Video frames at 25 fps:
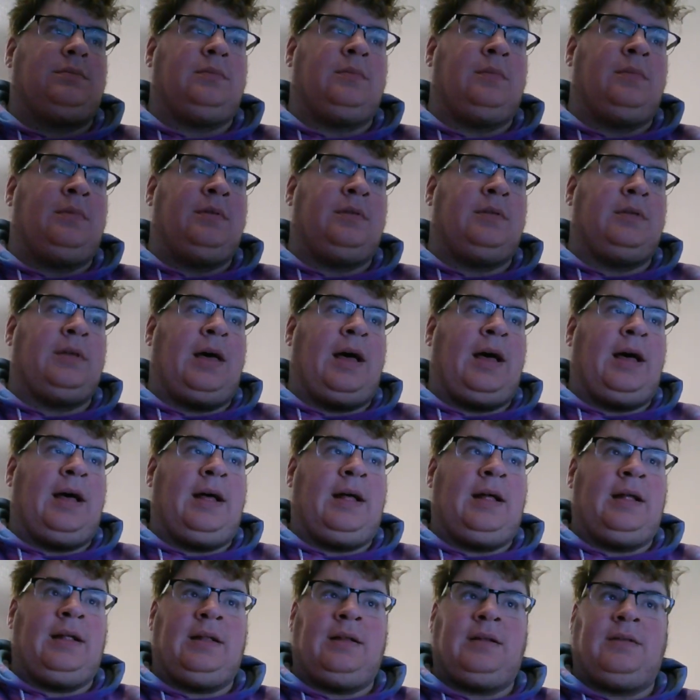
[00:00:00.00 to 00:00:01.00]

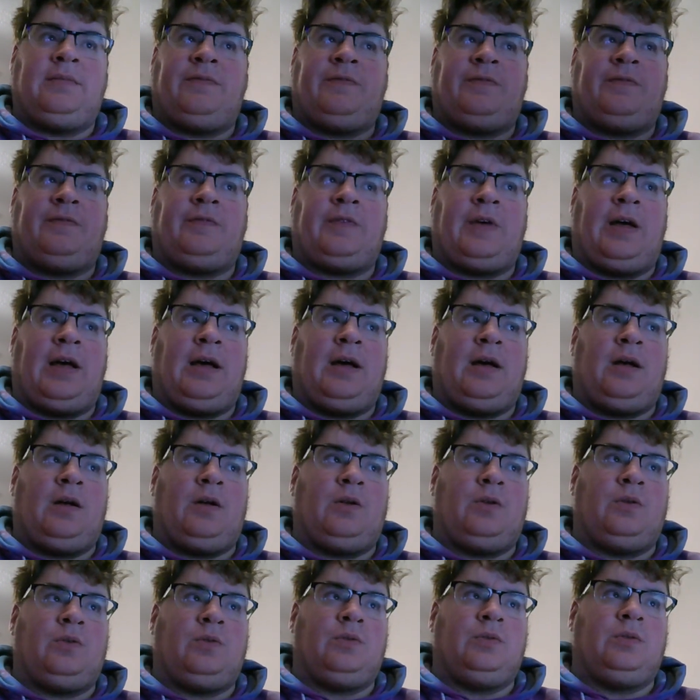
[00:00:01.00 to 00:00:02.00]
that
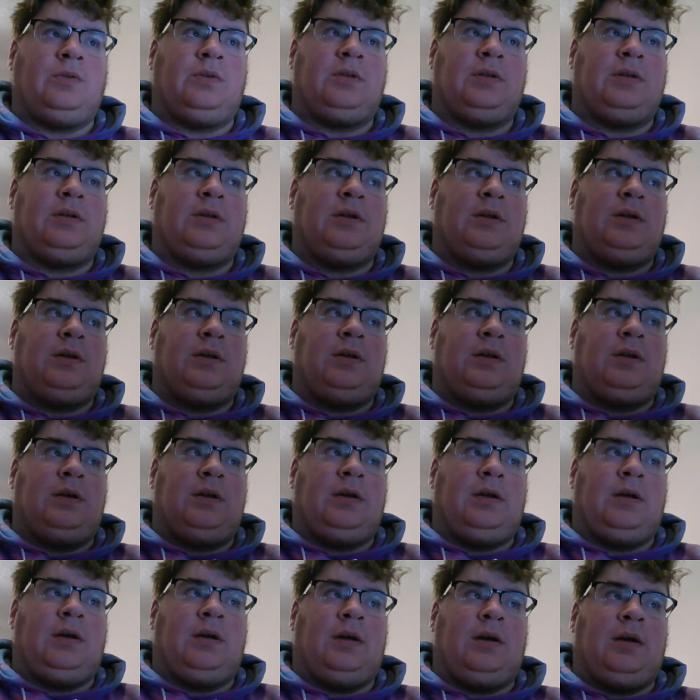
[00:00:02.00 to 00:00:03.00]
found
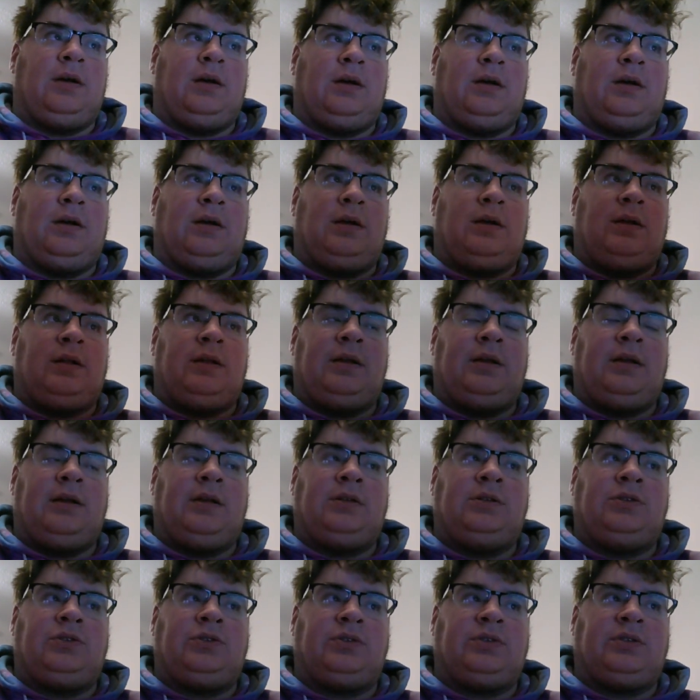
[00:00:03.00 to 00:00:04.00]
an
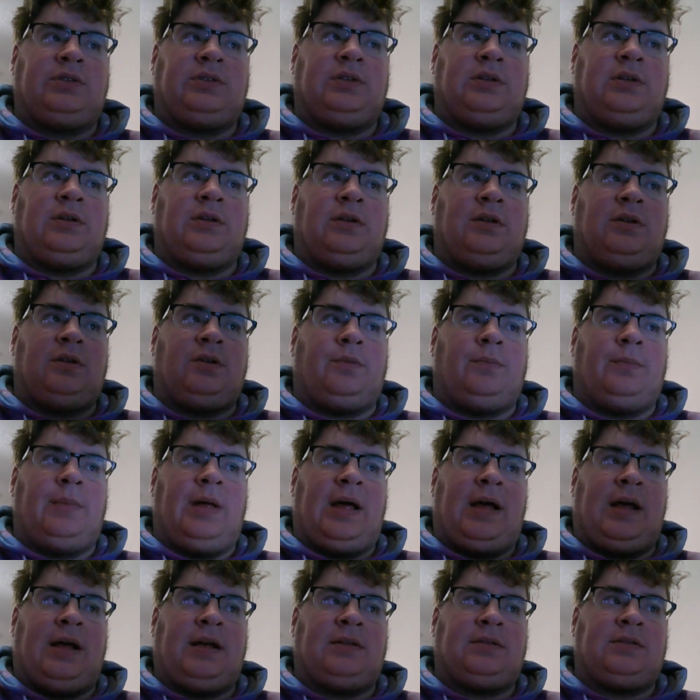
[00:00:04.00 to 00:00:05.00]
interesting little
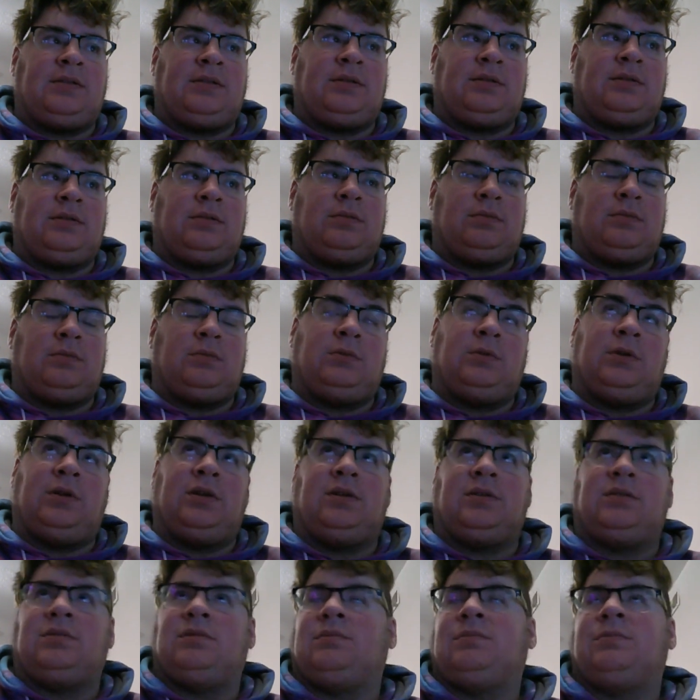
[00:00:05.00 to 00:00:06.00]
mass.
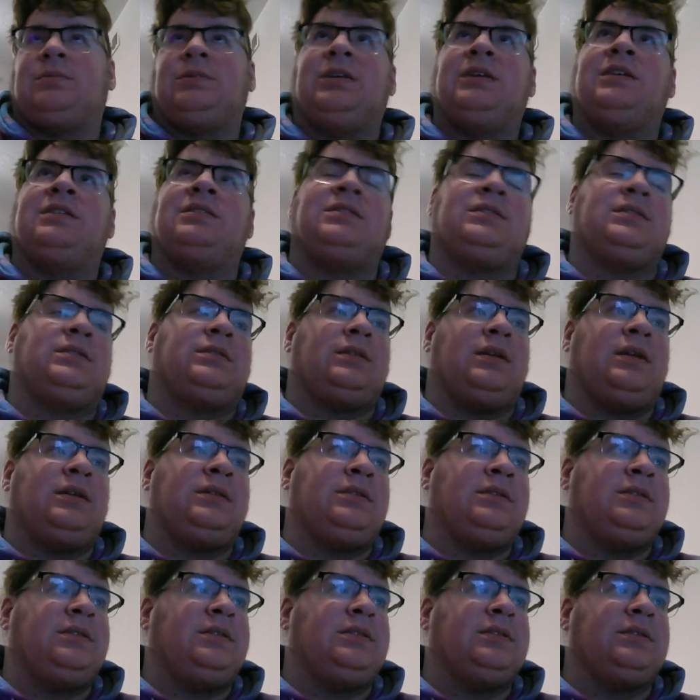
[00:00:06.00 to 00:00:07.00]
Well, it's a
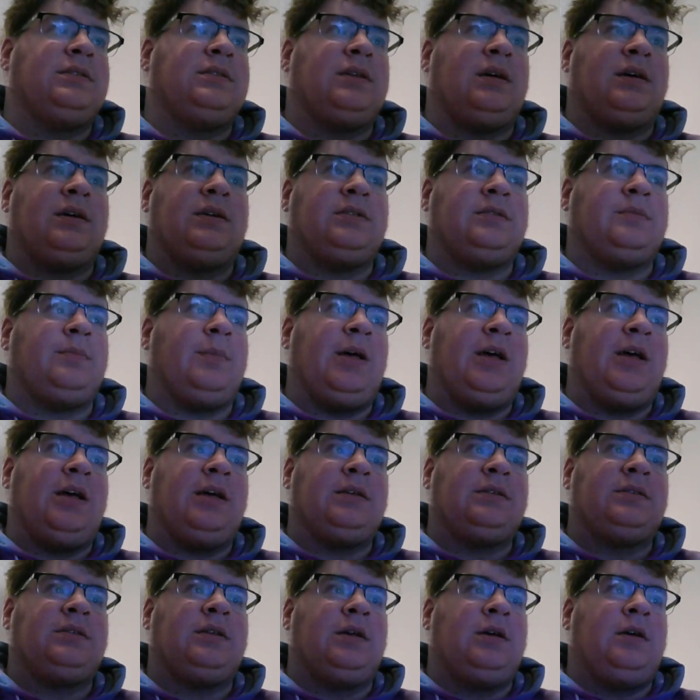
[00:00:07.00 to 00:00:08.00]
decent sized
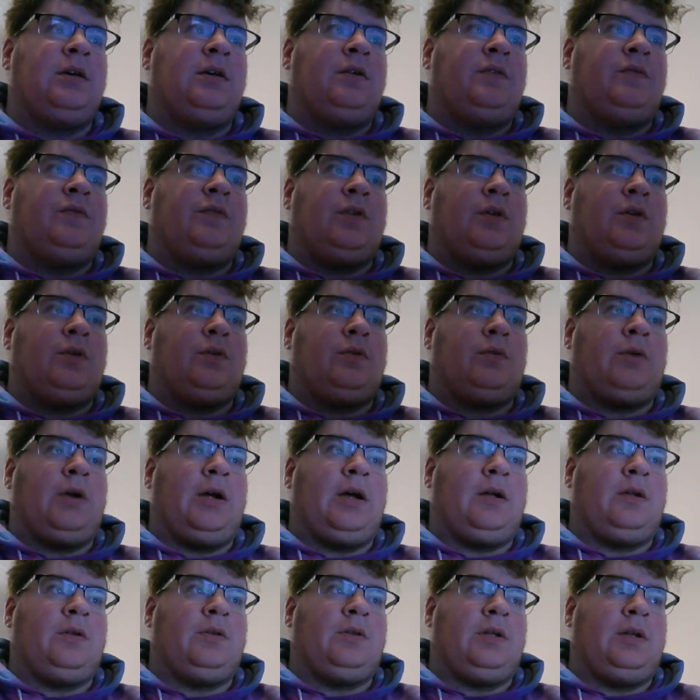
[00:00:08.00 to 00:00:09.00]
mass floating
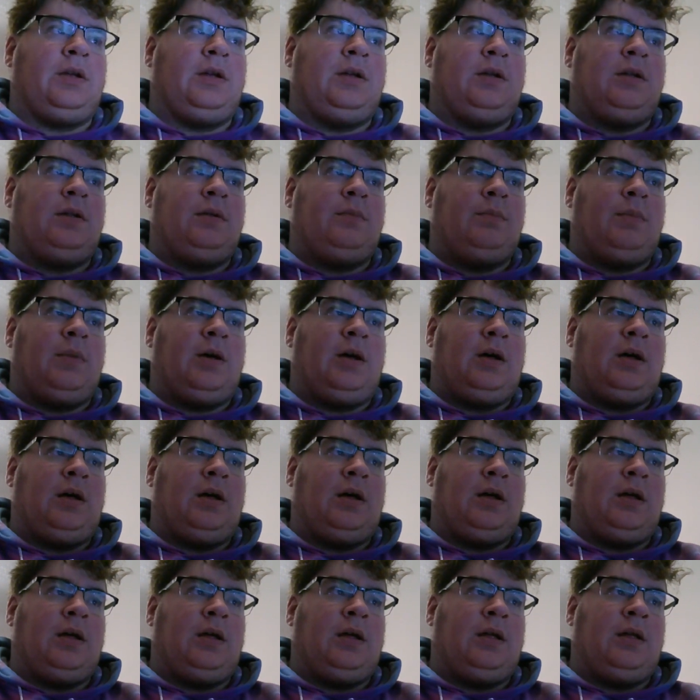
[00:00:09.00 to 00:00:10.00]
around in
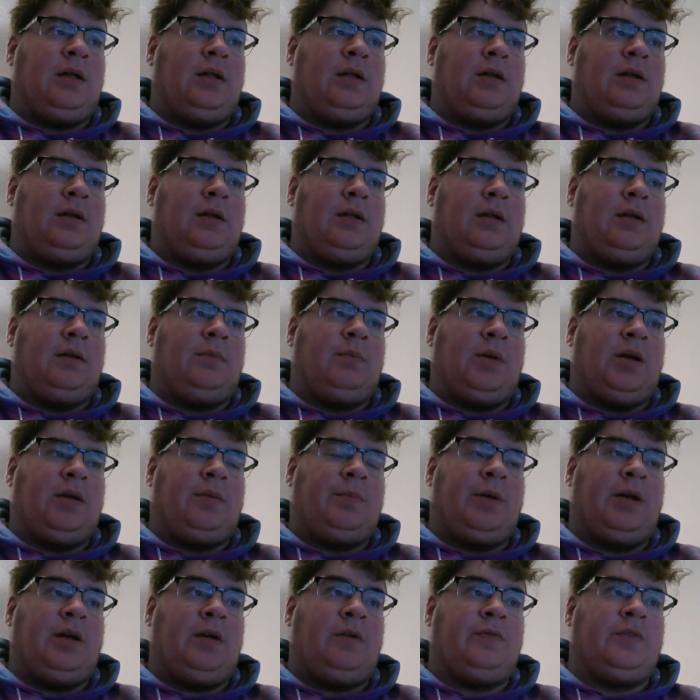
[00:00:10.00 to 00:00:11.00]
my
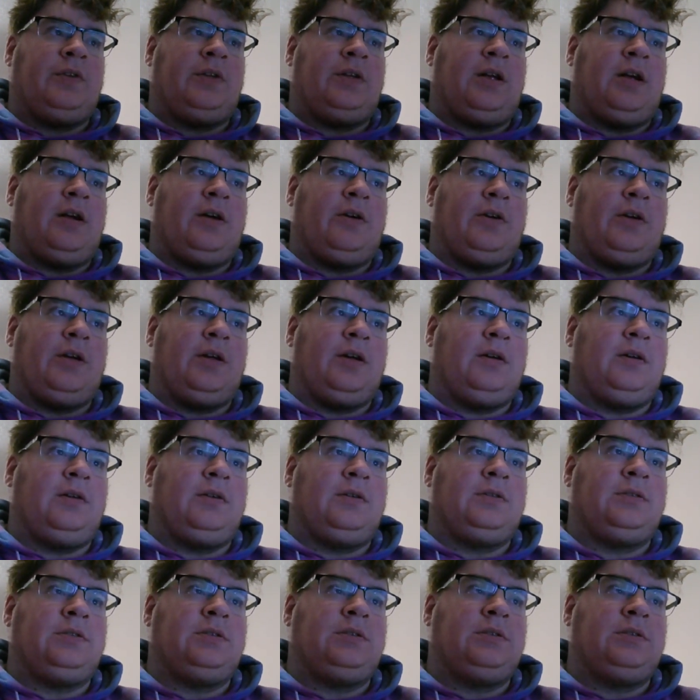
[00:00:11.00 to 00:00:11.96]
pelvic area,